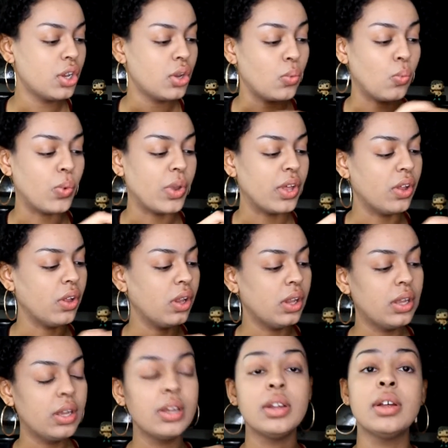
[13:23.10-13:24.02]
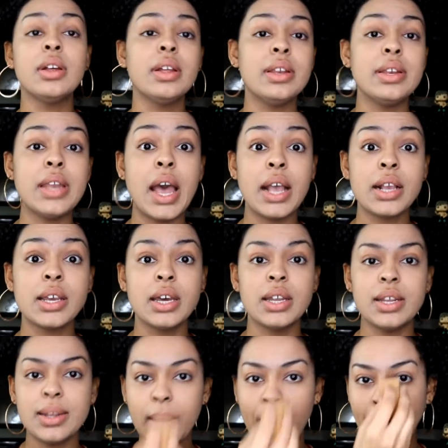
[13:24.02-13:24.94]
will not
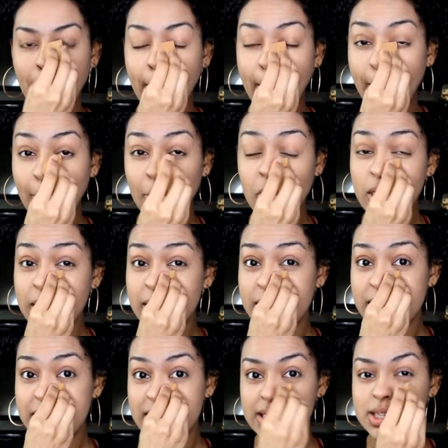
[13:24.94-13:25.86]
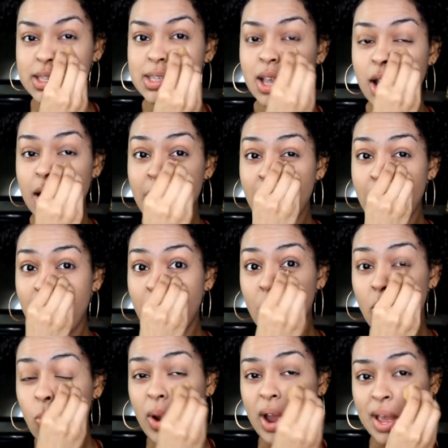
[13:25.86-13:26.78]
cut it. It needs
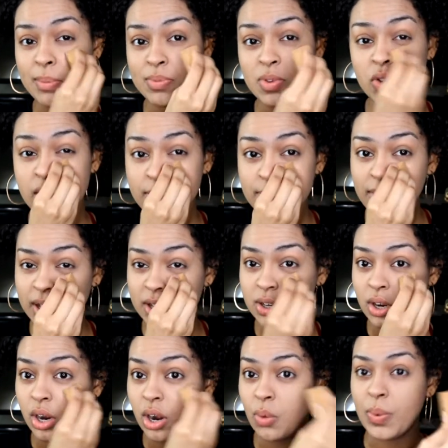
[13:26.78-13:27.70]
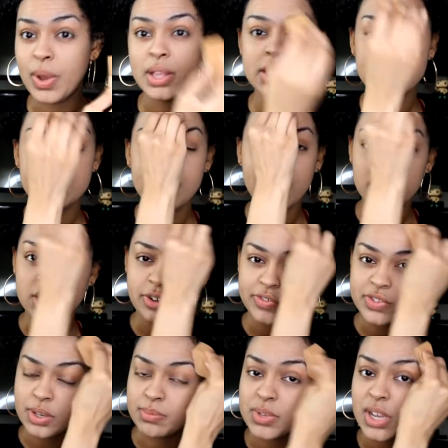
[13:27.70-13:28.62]
a wet beauty blender, a wet sponge
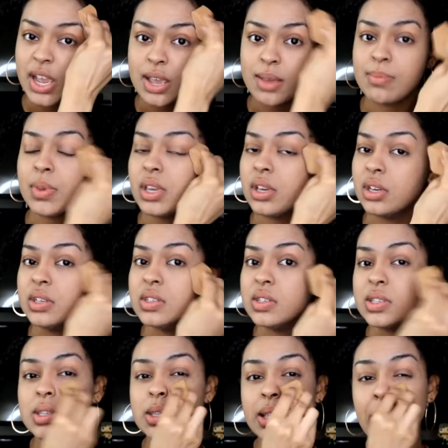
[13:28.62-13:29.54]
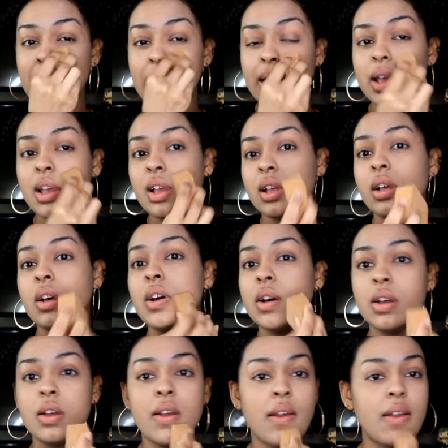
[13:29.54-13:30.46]
of some type, because
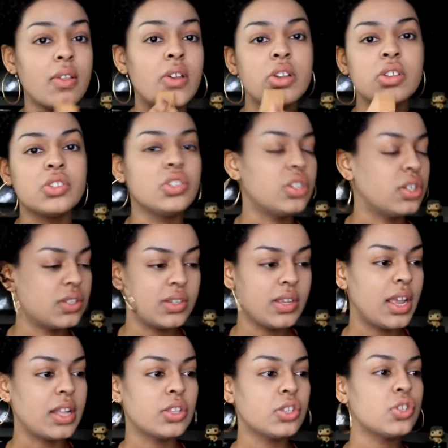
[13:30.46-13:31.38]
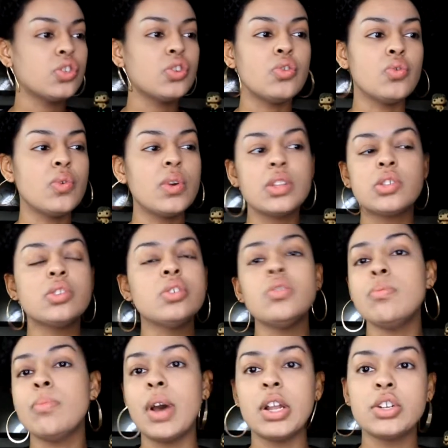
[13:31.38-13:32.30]
it's
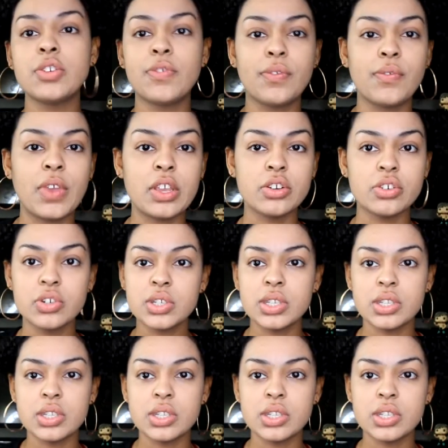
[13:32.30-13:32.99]
too much for fingers.